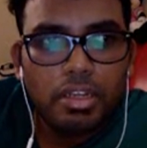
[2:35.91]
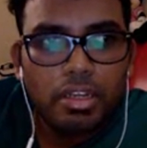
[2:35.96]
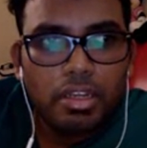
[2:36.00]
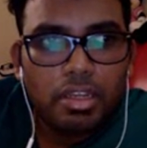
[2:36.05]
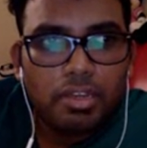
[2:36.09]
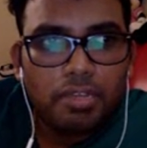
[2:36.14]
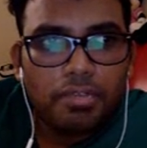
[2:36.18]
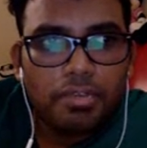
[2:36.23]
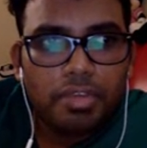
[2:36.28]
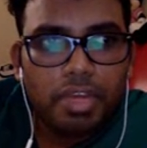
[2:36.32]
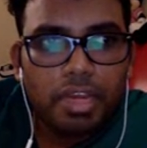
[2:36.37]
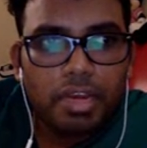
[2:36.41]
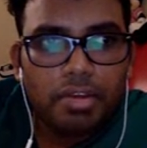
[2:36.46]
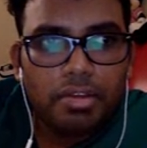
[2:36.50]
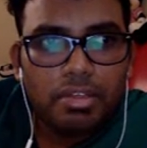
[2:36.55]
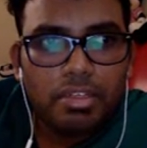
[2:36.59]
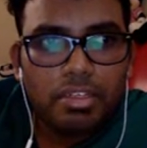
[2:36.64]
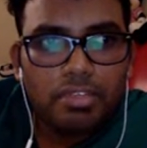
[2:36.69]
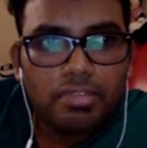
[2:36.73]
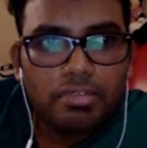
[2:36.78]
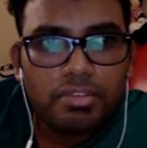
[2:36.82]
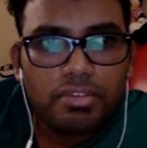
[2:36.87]
If you have a
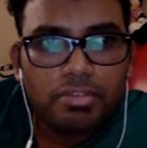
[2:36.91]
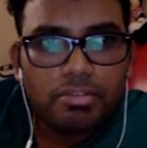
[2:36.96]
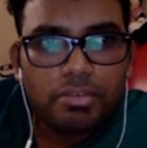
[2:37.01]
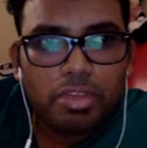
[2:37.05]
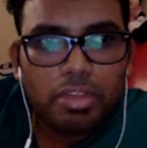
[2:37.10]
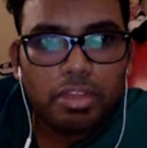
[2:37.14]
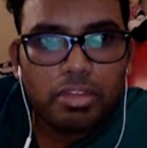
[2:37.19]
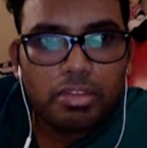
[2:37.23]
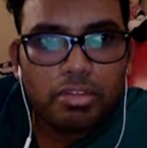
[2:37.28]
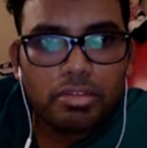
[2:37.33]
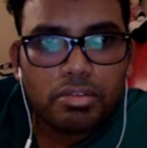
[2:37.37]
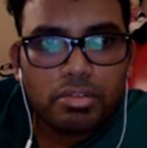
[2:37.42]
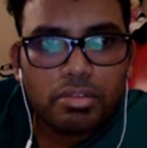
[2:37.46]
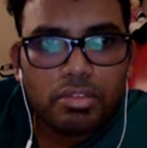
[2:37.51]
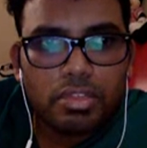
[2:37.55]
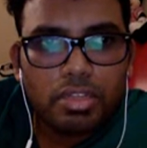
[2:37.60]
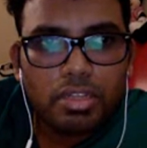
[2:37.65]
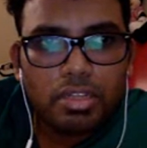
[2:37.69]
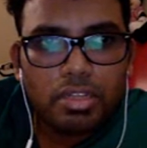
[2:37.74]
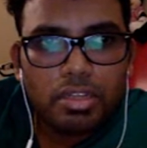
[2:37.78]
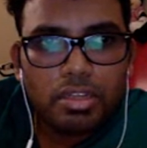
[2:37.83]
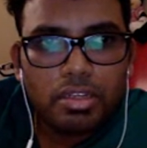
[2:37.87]
different Play Store,
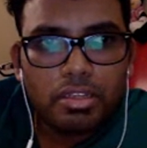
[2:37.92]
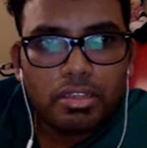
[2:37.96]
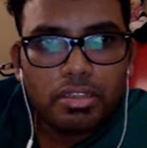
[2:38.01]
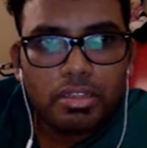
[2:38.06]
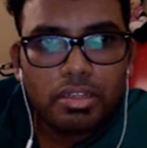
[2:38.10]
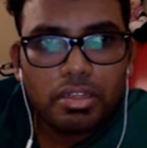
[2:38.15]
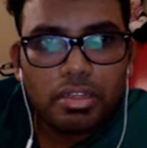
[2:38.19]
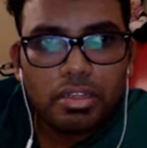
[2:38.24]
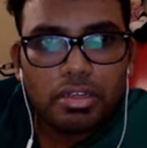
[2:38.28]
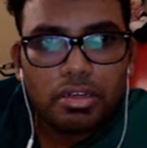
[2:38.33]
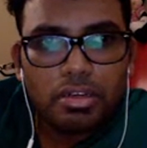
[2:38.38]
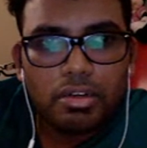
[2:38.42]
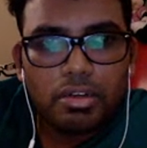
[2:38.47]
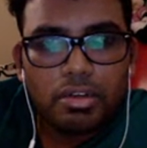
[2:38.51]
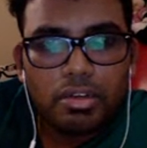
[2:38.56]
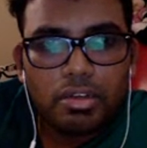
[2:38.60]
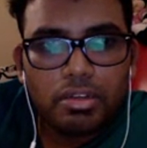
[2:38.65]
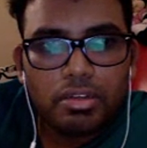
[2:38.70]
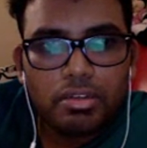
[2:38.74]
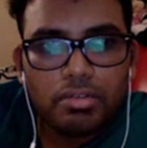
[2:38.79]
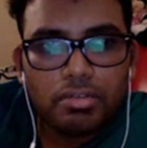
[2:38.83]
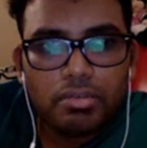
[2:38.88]
then the
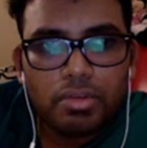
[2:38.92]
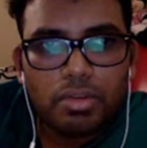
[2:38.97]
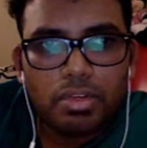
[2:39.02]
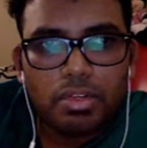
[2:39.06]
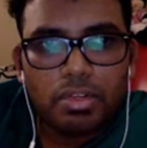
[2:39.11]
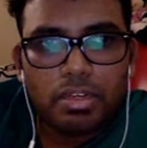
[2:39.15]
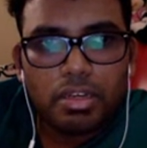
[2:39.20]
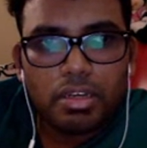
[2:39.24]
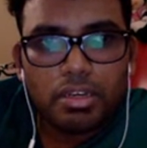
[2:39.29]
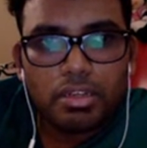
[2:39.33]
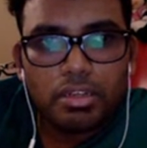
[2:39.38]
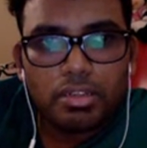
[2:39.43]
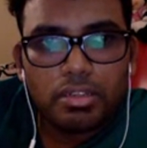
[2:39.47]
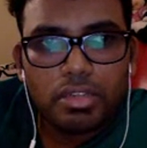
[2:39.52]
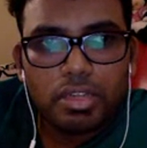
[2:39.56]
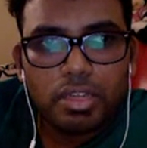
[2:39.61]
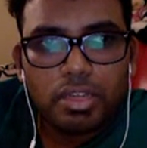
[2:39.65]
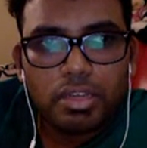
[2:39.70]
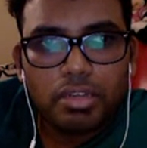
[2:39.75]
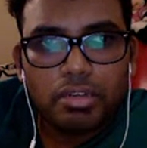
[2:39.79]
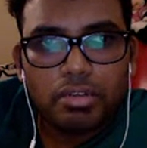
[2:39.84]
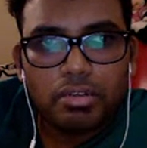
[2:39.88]
one will
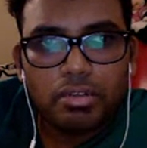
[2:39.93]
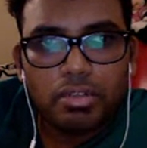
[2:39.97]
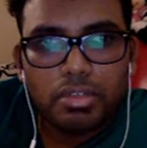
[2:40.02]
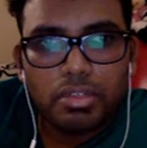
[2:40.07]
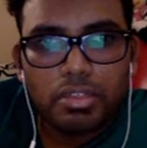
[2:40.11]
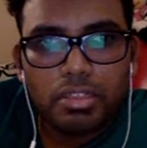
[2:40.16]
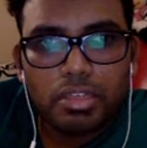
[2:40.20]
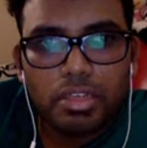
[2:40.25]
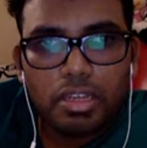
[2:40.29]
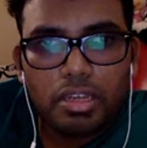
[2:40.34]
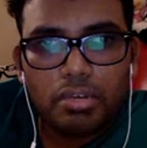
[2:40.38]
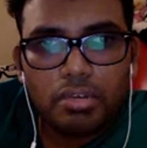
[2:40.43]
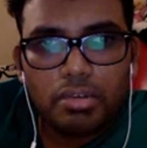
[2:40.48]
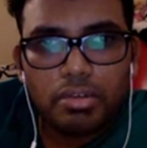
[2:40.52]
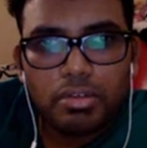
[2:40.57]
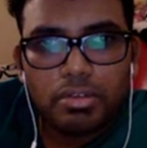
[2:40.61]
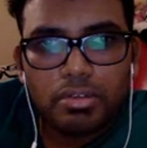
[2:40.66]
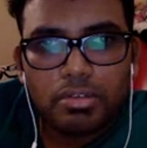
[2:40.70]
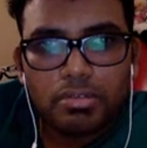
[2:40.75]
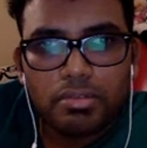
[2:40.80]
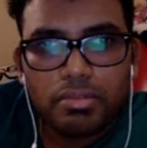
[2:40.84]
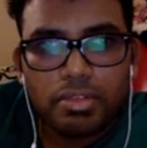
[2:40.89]
include in the library
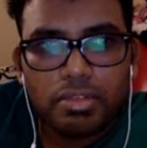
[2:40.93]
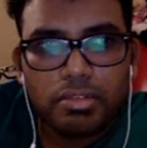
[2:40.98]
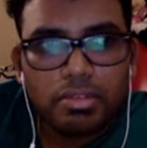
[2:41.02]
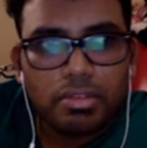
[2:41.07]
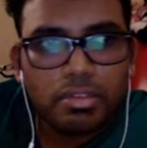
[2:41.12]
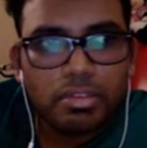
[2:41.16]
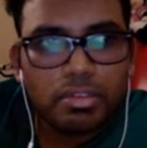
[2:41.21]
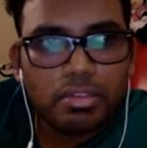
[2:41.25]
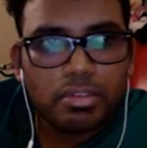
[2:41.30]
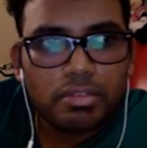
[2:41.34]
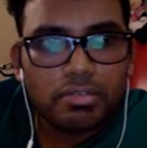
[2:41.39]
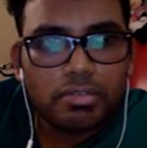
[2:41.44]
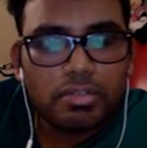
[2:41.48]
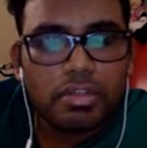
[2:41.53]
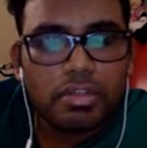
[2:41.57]
use the following stuff.